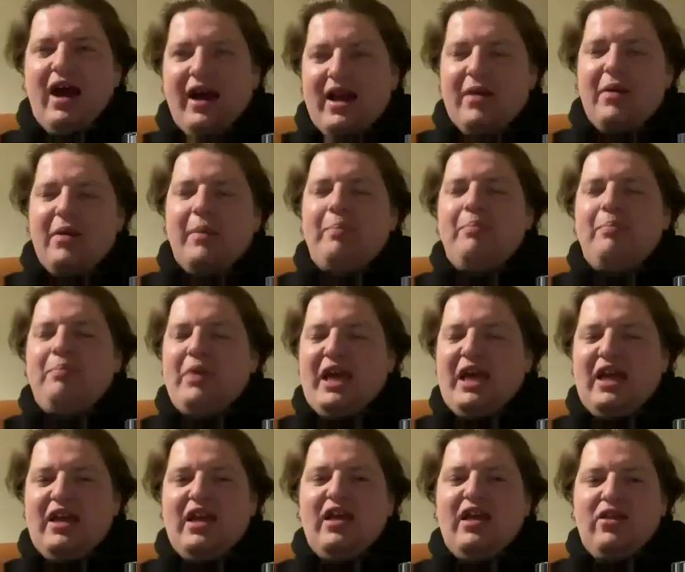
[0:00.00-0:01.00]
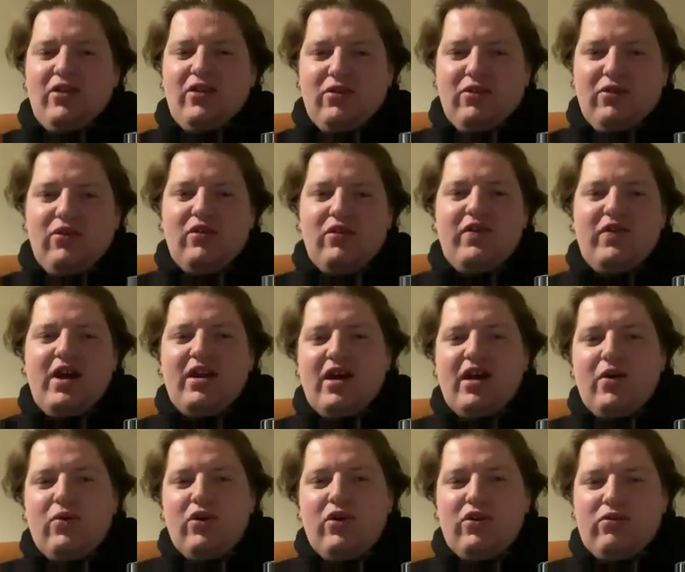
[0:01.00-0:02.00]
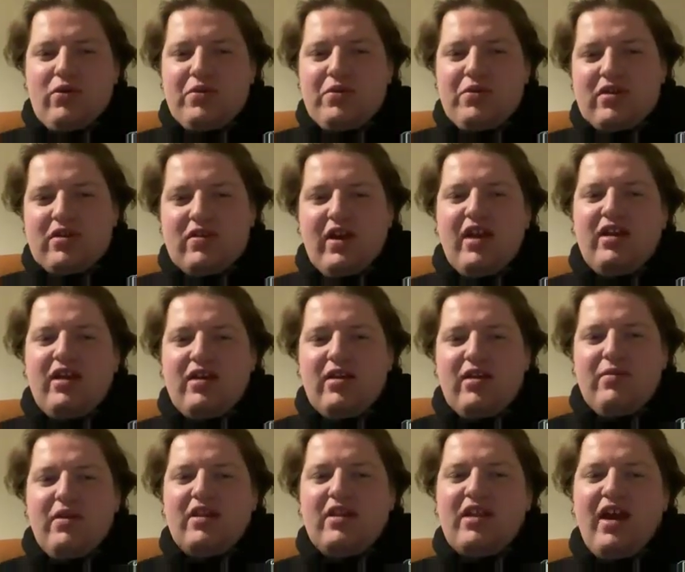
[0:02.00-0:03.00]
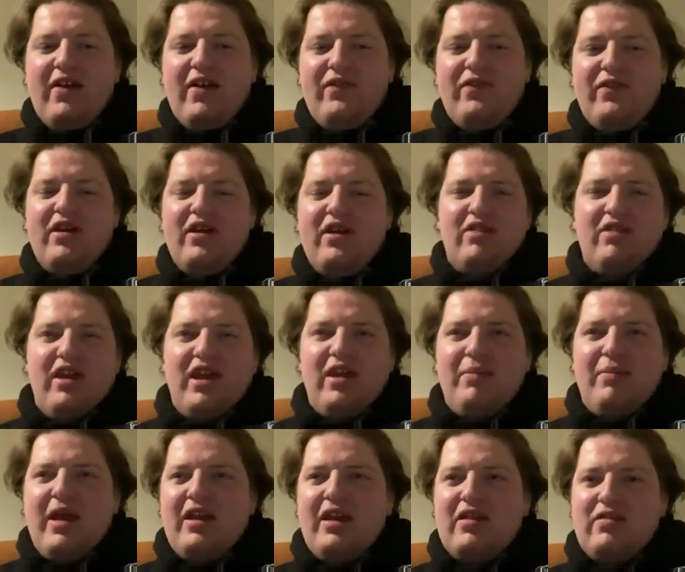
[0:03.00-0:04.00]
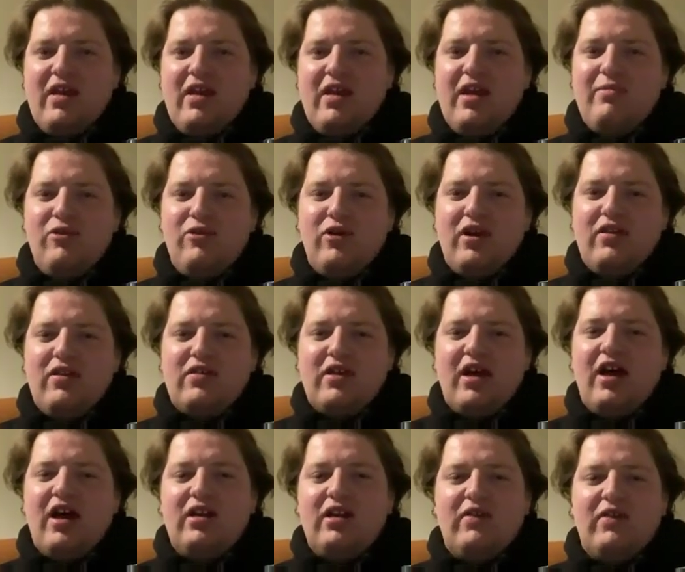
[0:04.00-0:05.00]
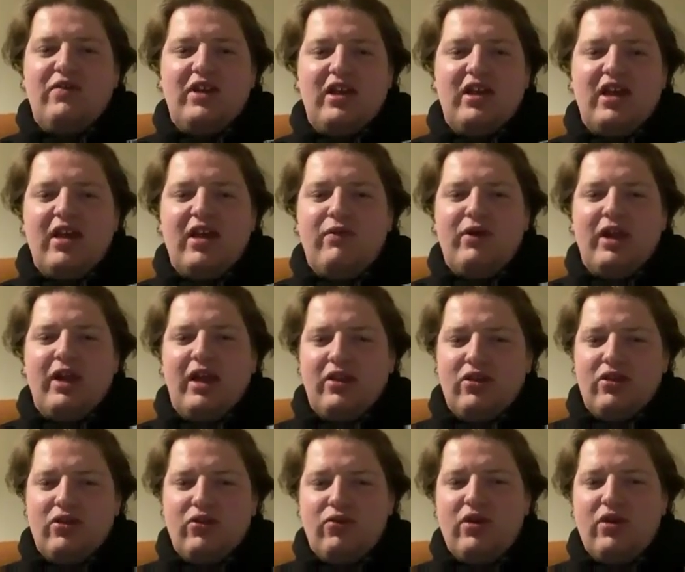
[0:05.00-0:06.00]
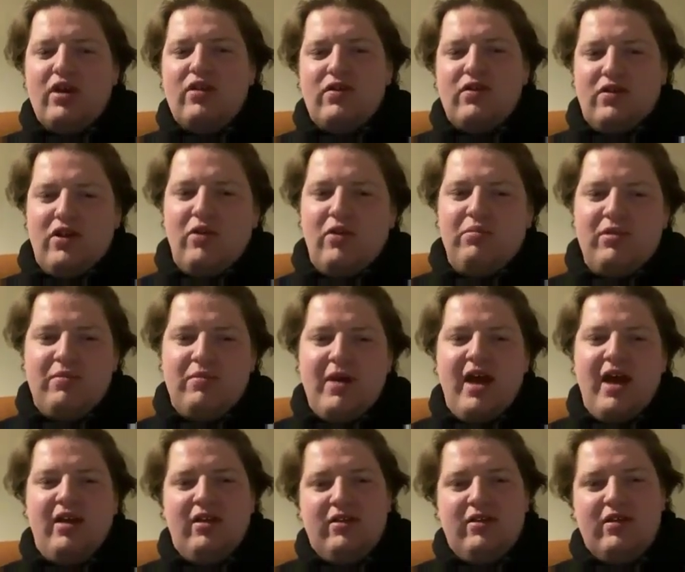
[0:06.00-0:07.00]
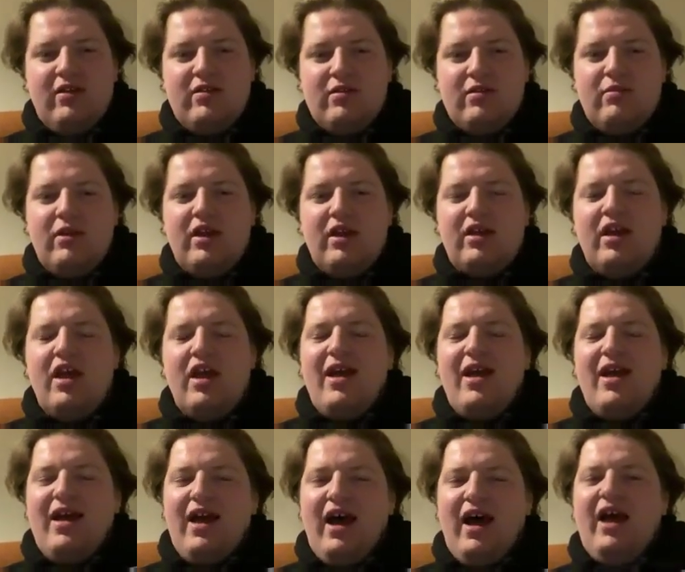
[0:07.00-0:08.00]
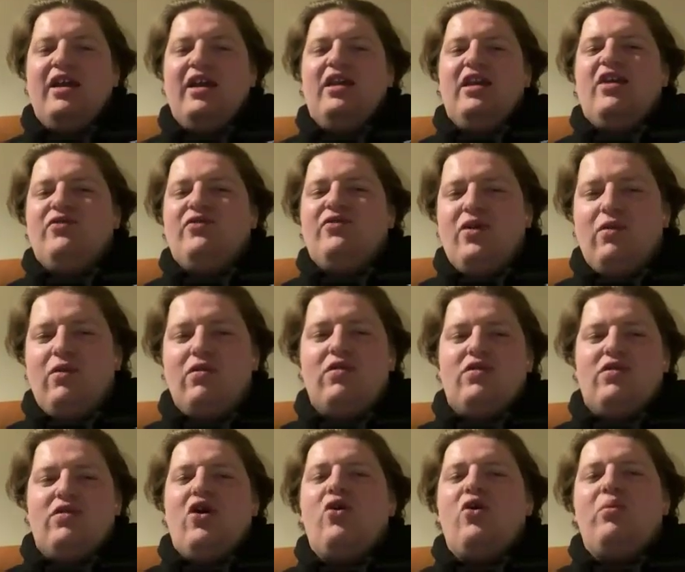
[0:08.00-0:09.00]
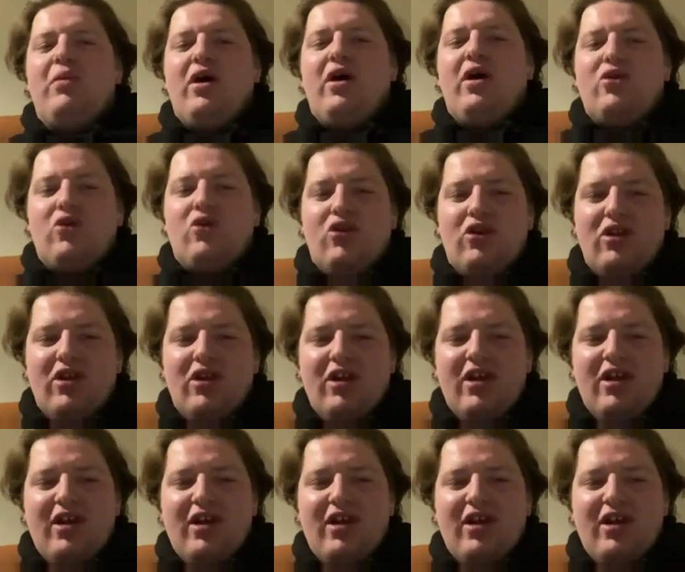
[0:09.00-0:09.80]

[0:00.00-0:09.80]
am a big Ethan Roots fan. I was when we signed him, and he made his debut against Cardiff and gave away like 3 stupid penalties. And I'm like, I love you so much.